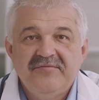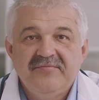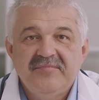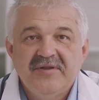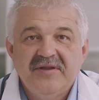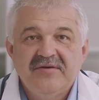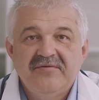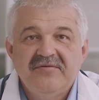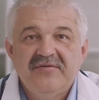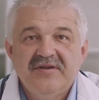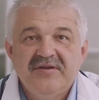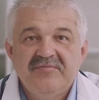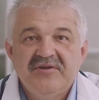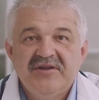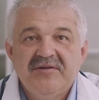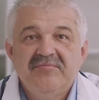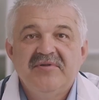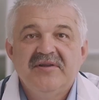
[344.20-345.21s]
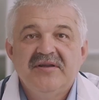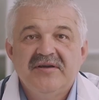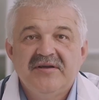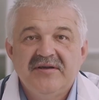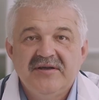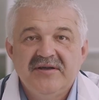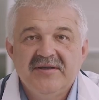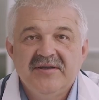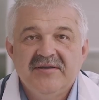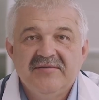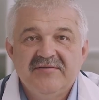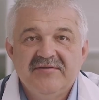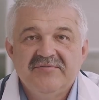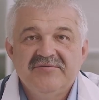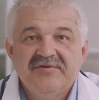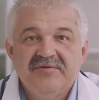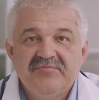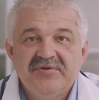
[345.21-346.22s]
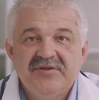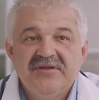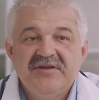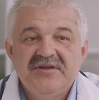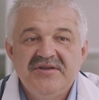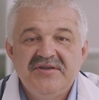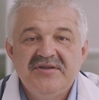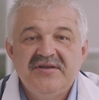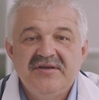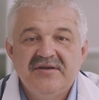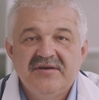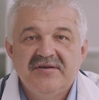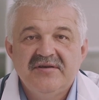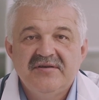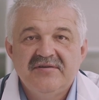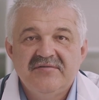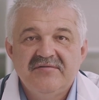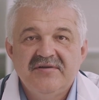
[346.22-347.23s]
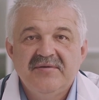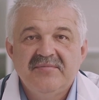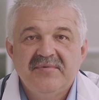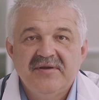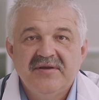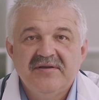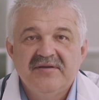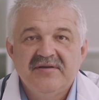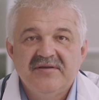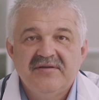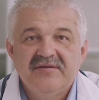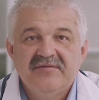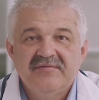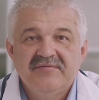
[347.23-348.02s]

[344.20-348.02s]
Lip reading: Barbara O'Neill, a renowned health educator, puts it bluntly.